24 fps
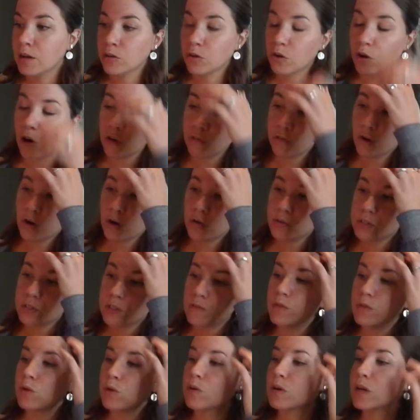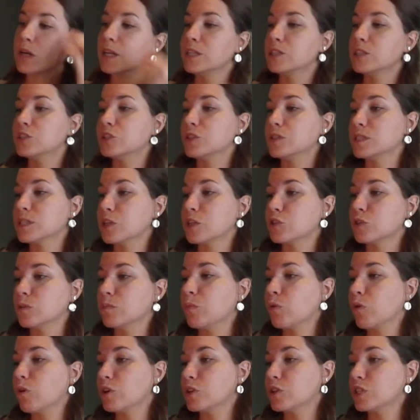Gulf Coast of Florida and into the central
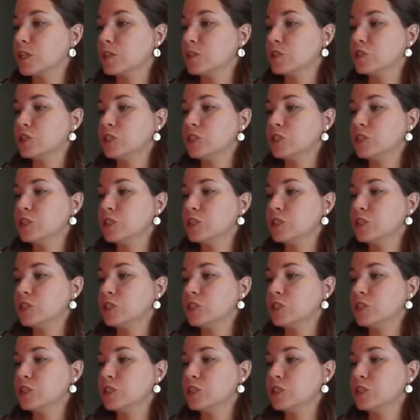portions,